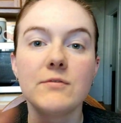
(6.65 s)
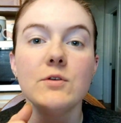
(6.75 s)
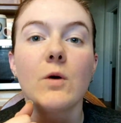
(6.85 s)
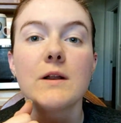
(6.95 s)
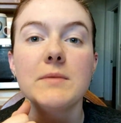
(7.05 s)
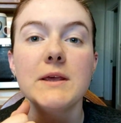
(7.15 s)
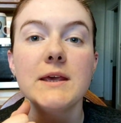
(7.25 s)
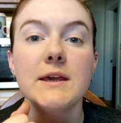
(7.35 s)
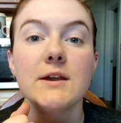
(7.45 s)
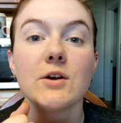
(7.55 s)
If you wanna be
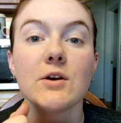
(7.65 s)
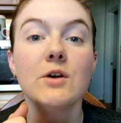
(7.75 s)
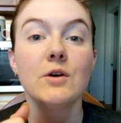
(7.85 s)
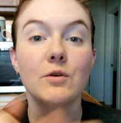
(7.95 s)
here